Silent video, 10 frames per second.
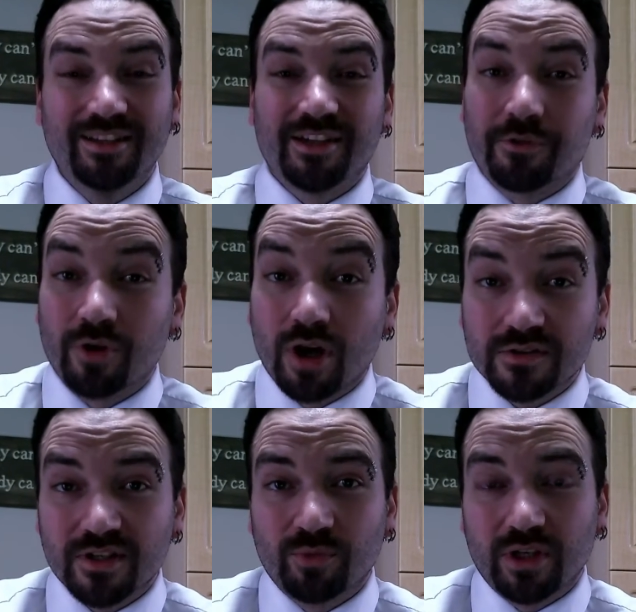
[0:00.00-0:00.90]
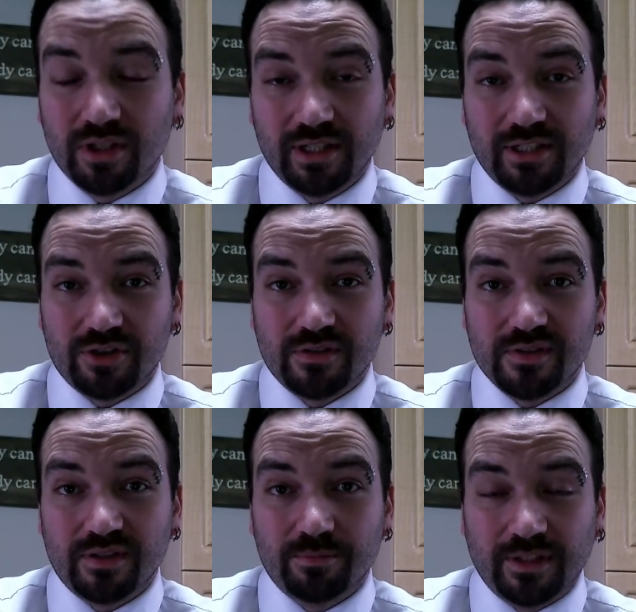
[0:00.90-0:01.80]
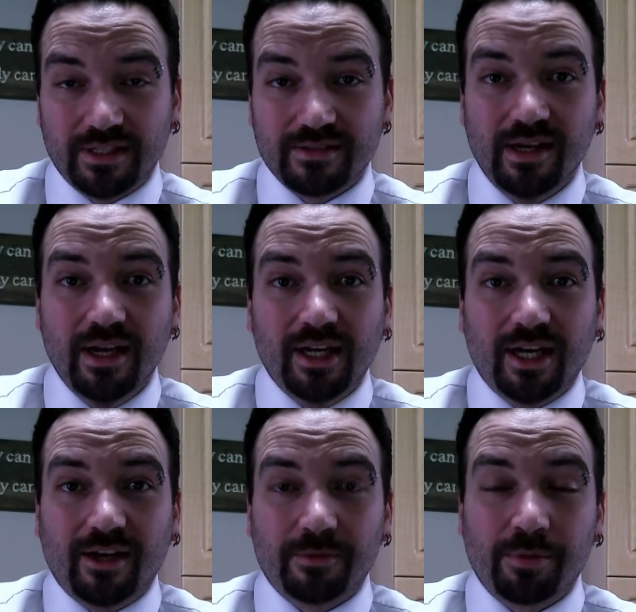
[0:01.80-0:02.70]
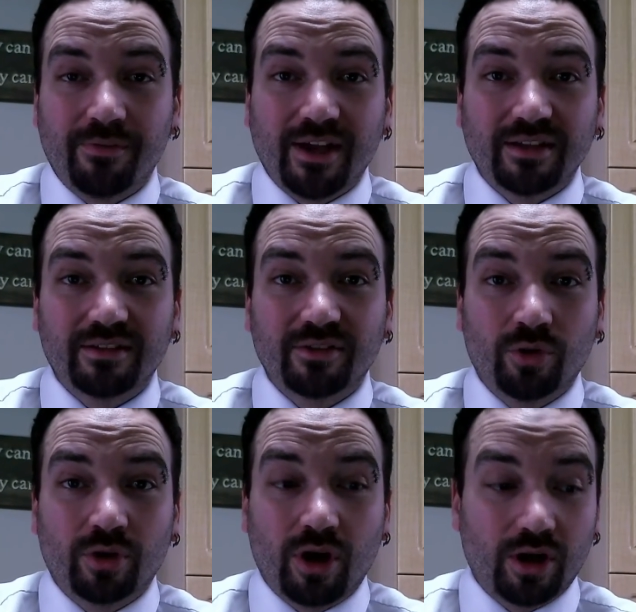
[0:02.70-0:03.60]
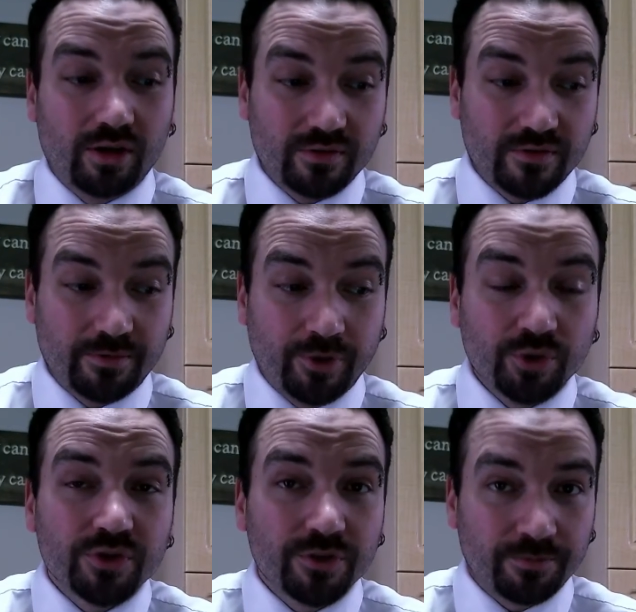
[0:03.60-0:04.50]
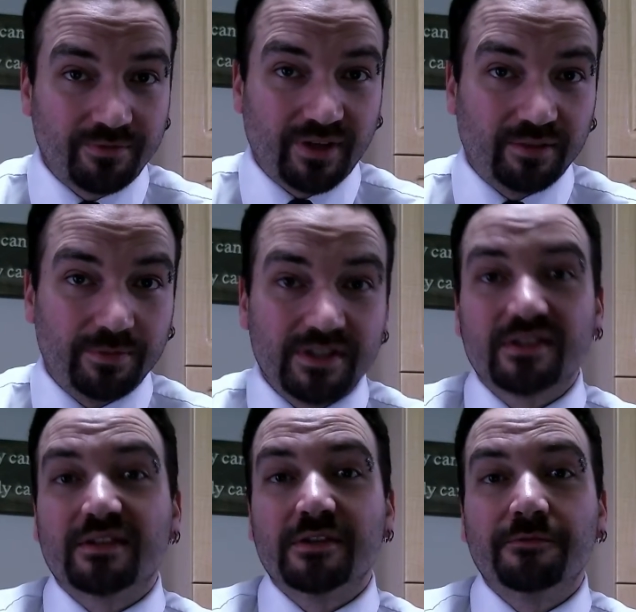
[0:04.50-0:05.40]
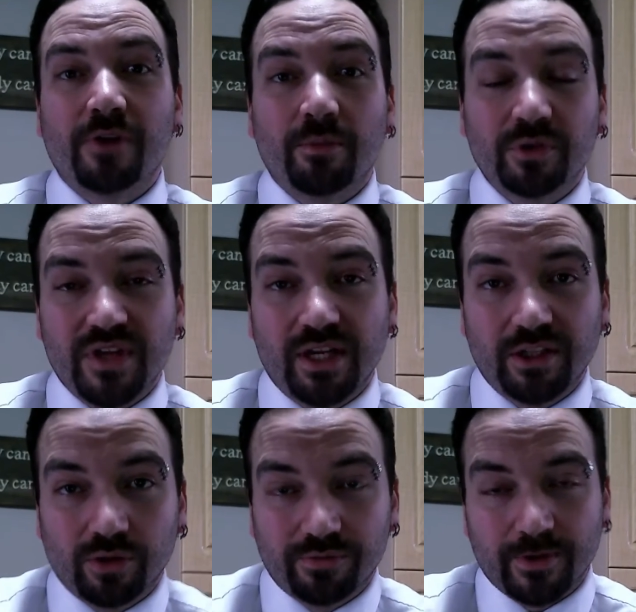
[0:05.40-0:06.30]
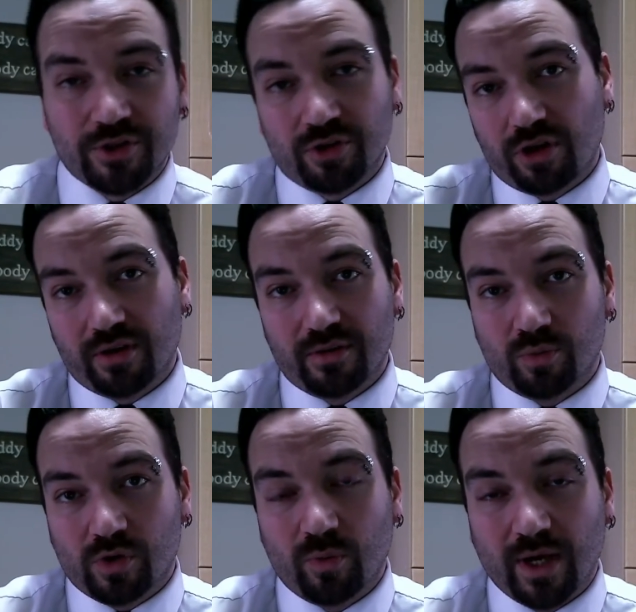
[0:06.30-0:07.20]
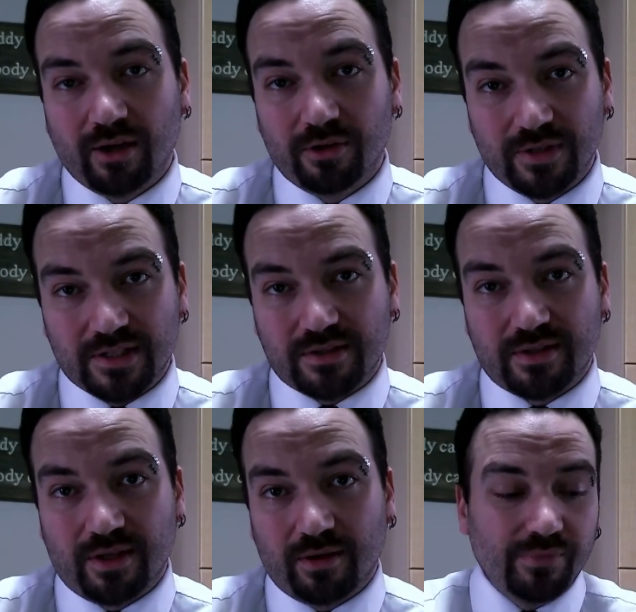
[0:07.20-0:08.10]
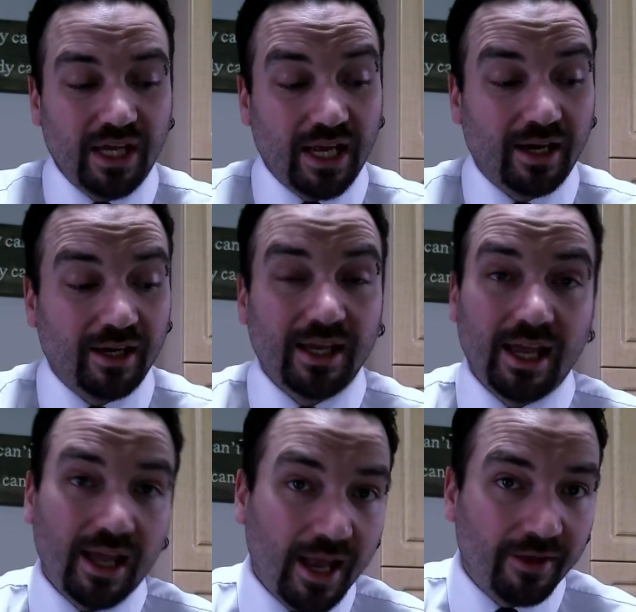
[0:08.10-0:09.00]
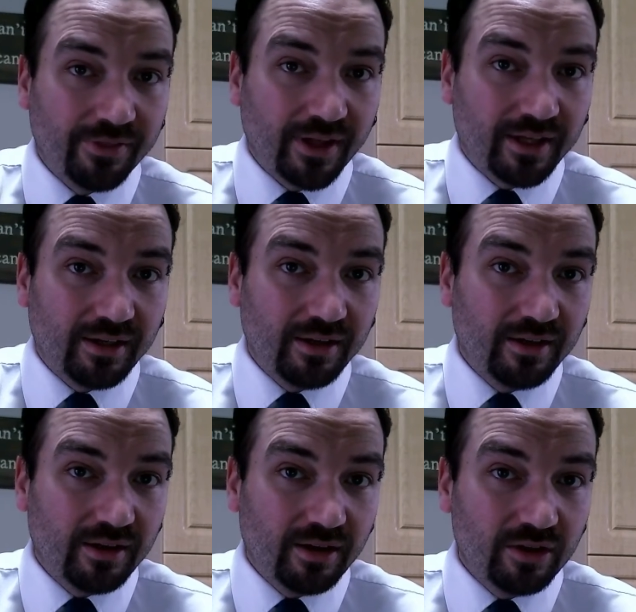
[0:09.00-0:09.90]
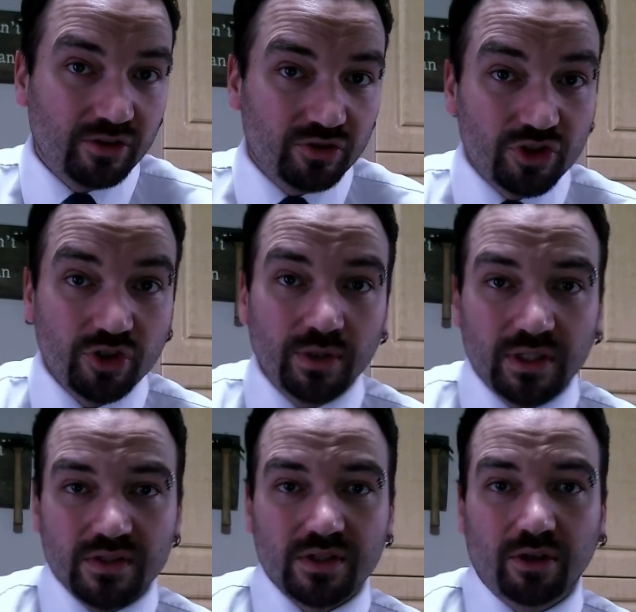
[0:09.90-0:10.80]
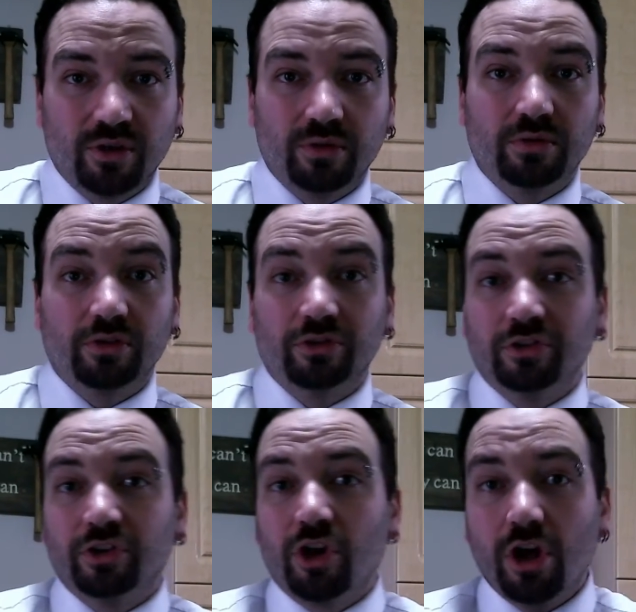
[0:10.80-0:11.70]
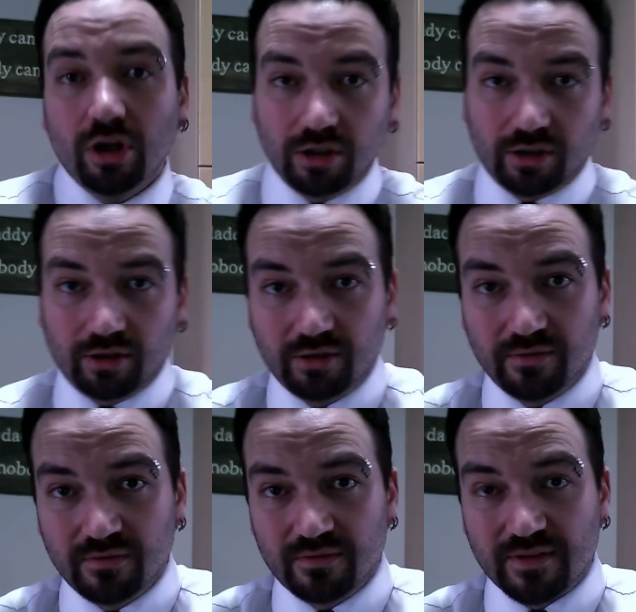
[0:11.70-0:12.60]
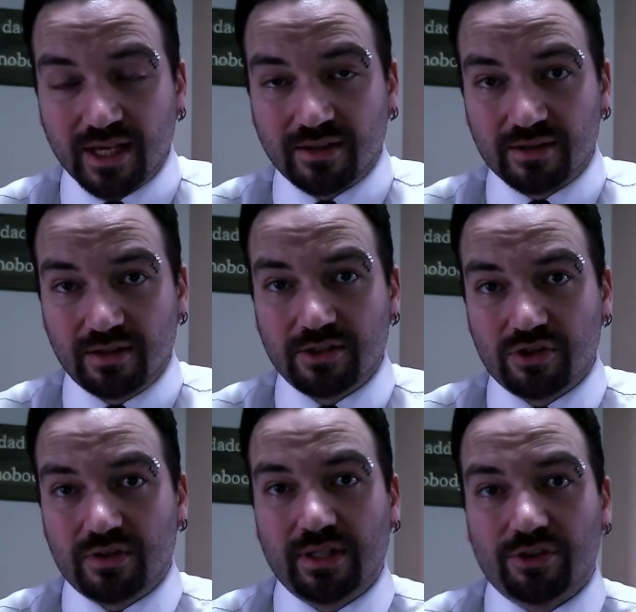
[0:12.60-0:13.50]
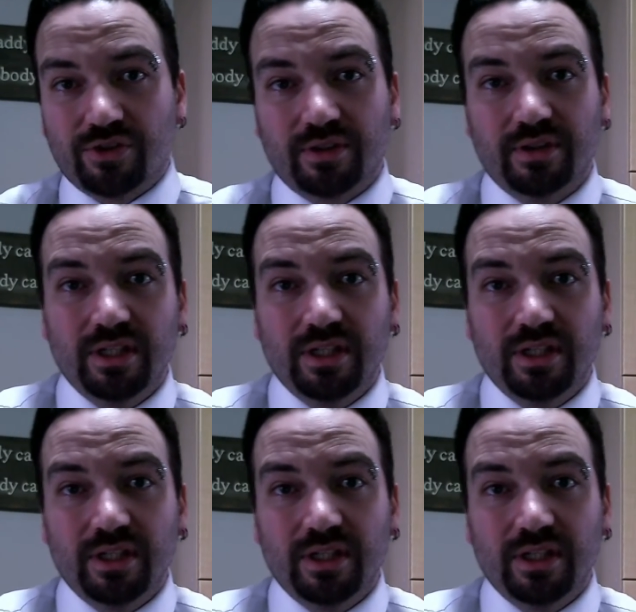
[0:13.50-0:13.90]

Now, there are some regulations in place that prevent or are supposed to prevent businesses from retaining your information longer than required or necessary, and that doing so longer than the legislation,